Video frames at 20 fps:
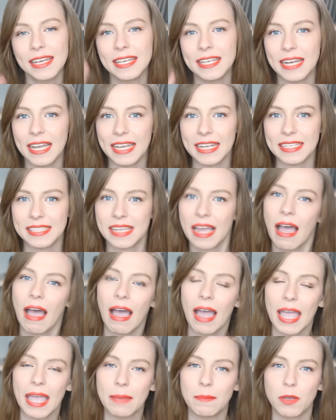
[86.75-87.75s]

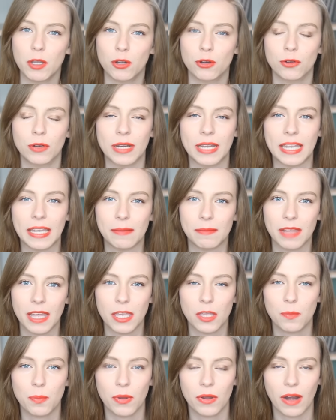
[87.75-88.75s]
nighttime cream
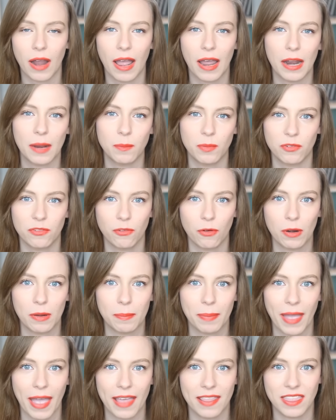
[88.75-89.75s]
that you put on before
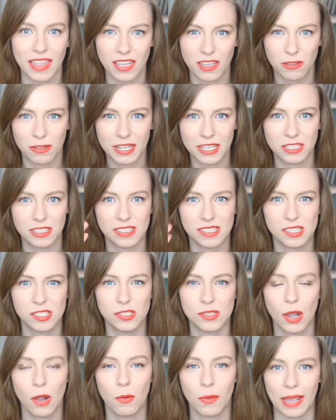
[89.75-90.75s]
bed that you let
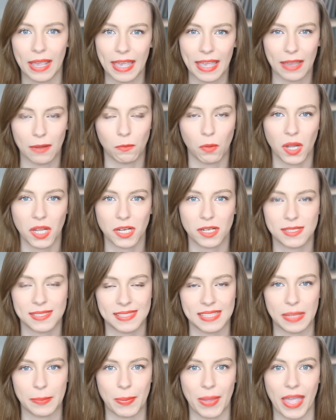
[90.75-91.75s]
just soak in while you're
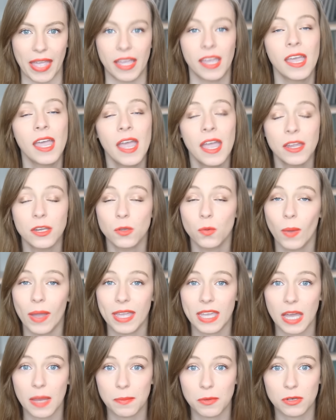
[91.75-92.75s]
sleeping. You
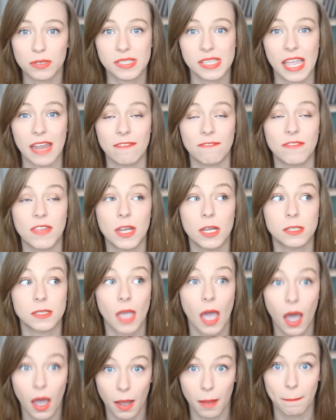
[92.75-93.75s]
wake up, your skin feels
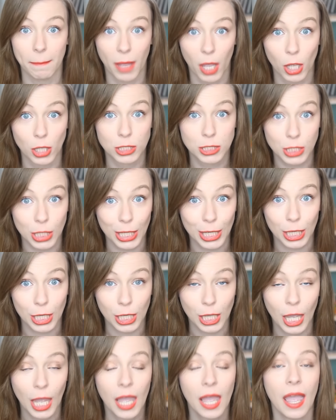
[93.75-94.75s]

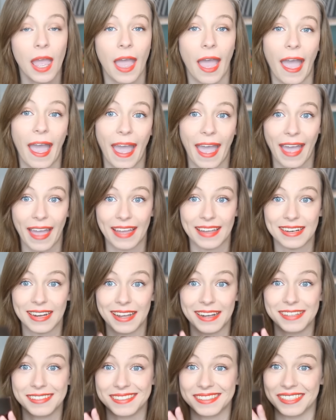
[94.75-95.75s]
amazing. And
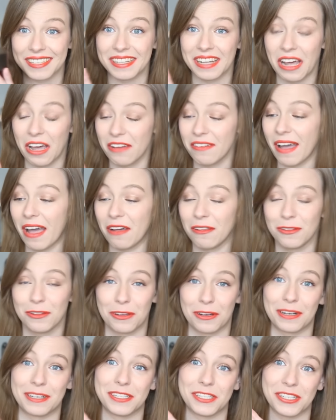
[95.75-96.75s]
I just love how
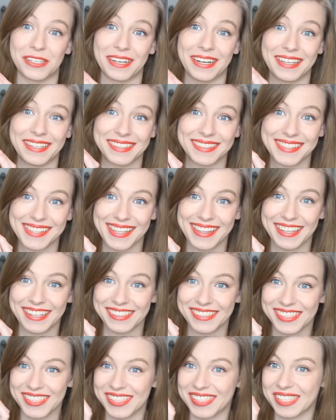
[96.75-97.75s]
large it is.
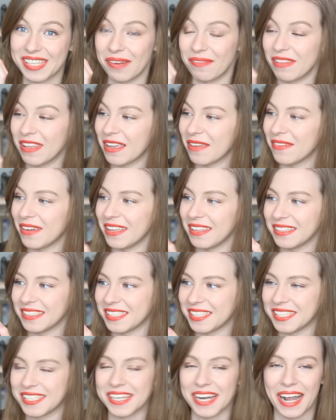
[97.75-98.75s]
There's just something about
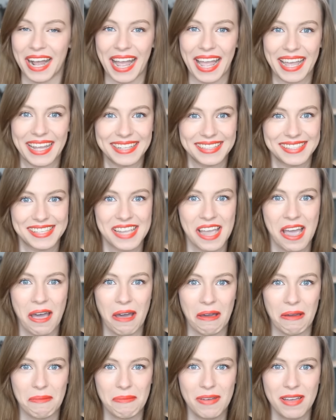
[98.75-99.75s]
this giant
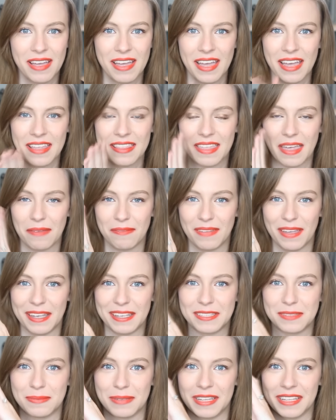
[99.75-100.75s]
tub that
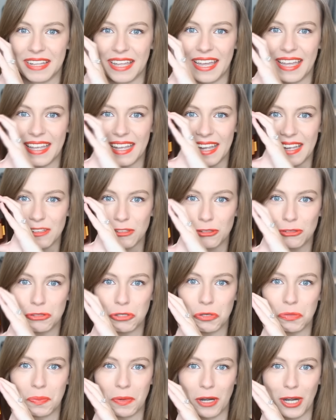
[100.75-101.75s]
makes me like
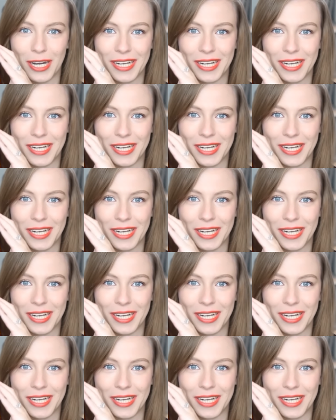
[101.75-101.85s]
super